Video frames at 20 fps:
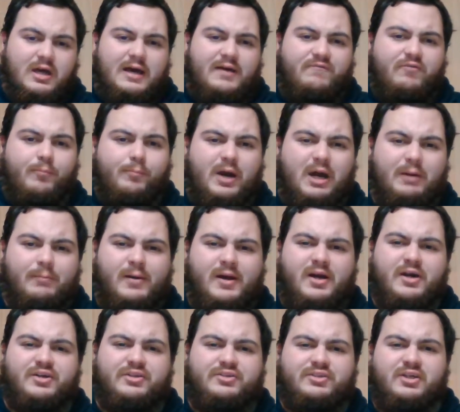For
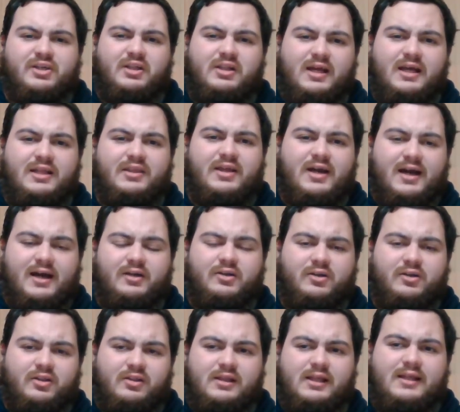Parramatta to let
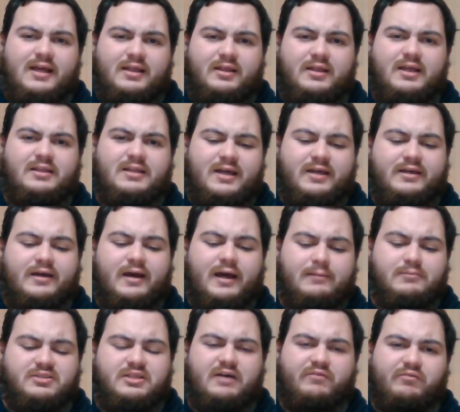that
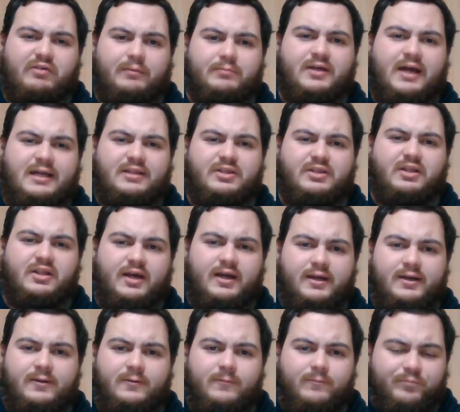game stuff up, take the
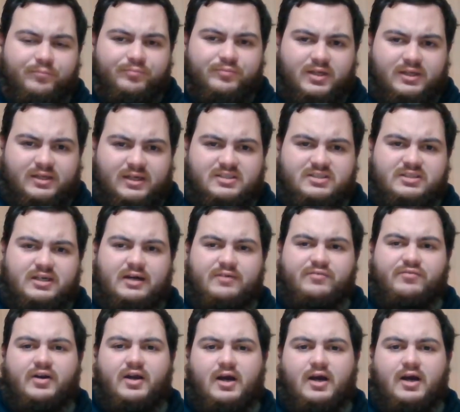lead, and then stuff it